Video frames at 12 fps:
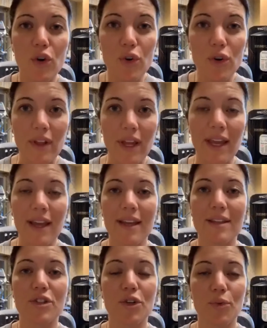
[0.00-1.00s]
early
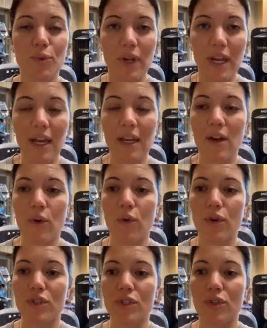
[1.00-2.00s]
to read
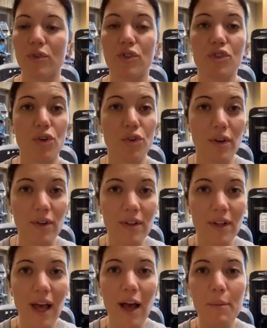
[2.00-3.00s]
or to
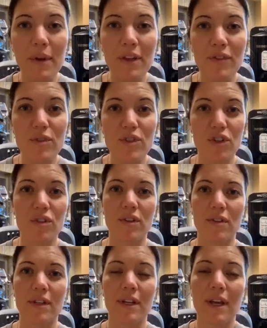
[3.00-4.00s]
journal, how many of you
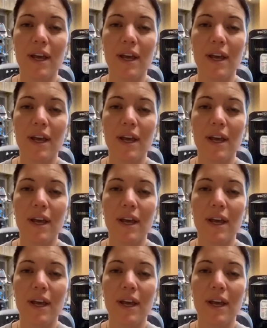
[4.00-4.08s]
journal?